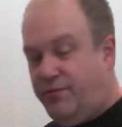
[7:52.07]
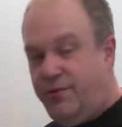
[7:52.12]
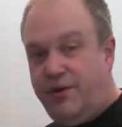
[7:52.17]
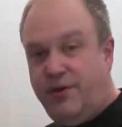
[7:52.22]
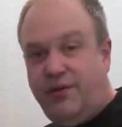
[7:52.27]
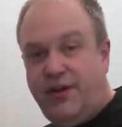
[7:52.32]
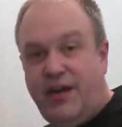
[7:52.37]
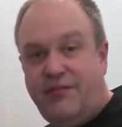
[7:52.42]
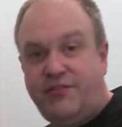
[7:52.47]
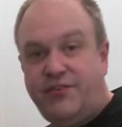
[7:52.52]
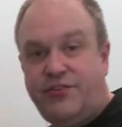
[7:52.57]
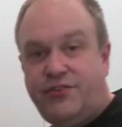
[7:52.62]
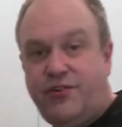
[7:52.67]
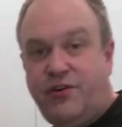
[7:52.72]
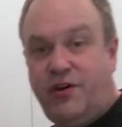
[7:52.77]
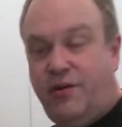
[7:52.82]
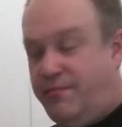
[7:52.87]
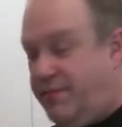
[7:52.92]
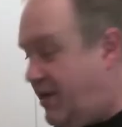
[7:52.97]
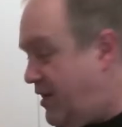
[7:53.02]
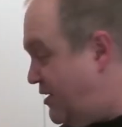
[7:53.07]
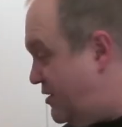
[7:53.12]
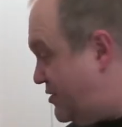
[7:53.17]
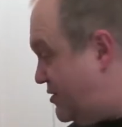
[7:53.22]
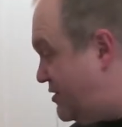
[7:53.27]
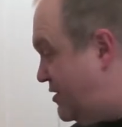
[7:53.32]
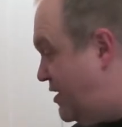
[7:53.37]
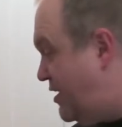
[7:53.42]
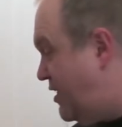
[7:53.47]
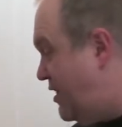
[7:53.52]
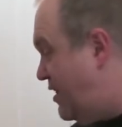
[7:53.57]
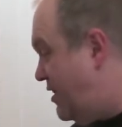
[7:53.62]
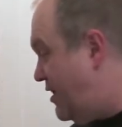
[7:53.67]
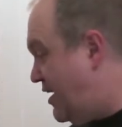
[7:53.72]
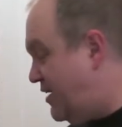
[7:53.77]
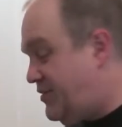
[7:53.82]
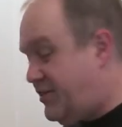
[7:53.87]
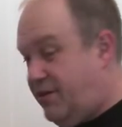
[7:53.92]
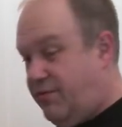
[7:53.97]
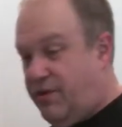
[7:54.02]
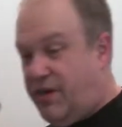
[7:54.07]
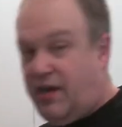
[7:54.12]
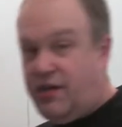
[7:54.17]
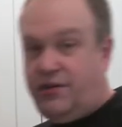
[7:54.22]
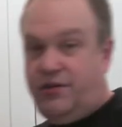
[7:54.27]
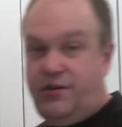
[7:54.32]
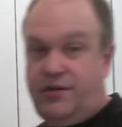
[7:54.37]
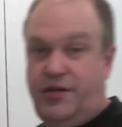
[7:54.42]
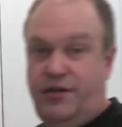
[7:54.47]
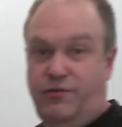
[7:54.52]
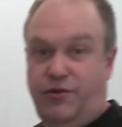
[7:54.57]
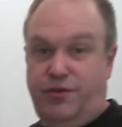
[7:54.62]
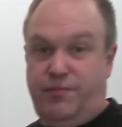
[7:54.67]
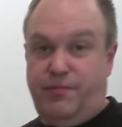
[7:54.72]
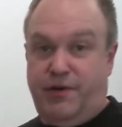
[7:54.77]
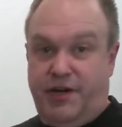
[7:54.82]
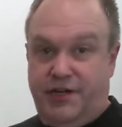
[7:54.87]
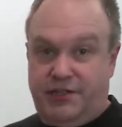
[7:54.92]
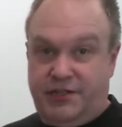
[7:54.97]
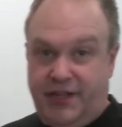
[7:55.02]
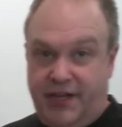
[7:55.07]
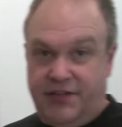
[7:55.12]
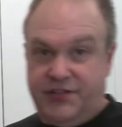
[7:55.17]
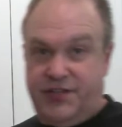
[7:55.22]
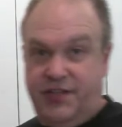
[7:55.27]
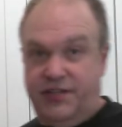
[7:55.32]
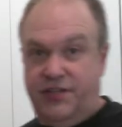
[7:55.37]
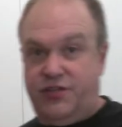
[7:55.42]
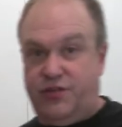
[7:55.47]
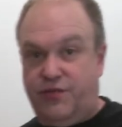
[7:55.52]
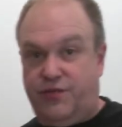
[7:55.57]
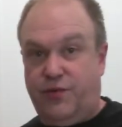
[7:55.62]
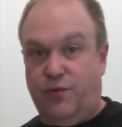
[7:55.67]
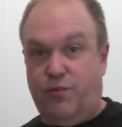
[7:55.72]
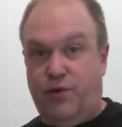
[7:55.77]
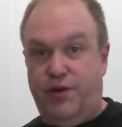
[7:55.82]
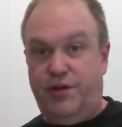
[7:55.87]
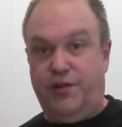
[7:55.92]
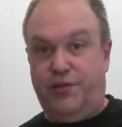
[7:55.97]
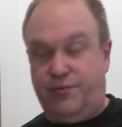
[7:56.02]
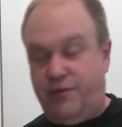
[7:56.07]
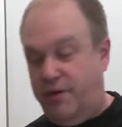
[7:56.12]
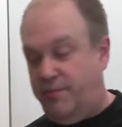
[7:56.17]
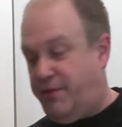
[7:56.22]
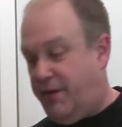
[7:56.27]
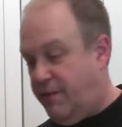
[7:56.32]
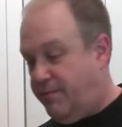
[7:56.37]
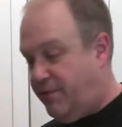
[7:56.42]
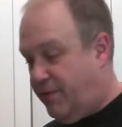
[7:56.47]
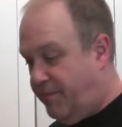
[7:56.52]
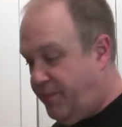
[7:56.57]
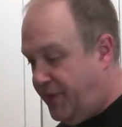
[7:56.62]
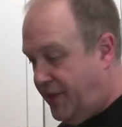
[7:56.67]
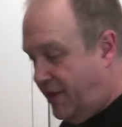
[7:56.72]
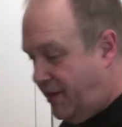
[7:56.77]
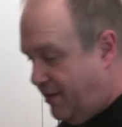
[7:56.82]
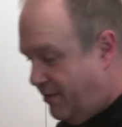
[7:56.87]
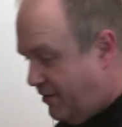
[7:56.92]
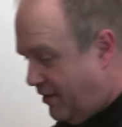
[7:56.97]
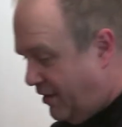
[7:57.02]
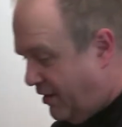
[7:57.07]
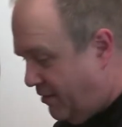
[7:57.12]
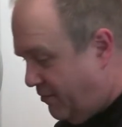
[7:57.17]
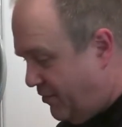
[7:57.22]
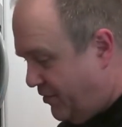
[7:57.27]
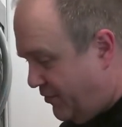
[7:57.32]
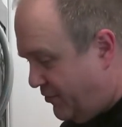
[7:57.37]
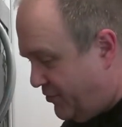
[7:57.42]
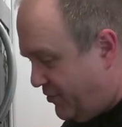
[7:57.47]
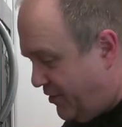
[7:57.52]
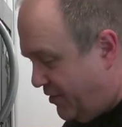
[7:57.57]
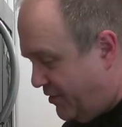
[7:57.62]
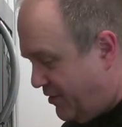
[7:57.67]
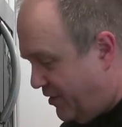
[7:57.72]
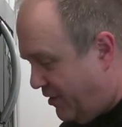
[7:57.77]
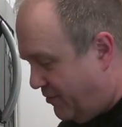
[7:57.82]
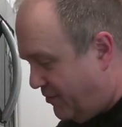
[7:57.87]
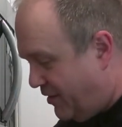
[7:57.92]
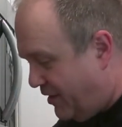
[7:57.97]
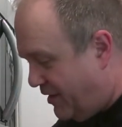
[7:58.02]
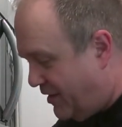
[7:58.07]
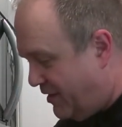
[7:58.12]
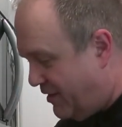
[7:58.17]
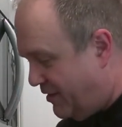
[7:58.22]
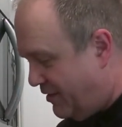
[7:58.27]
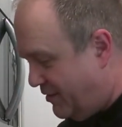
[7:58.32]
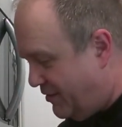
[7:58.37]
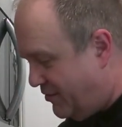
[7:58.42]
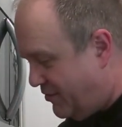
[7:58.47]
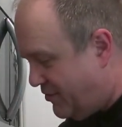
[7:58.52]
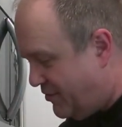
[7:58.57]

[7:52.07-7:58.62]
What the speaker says: We don't have to stir it much. Like I say, we're not cooking with much. Like I said, this is for 1 to 3 people. We'll stir our rice.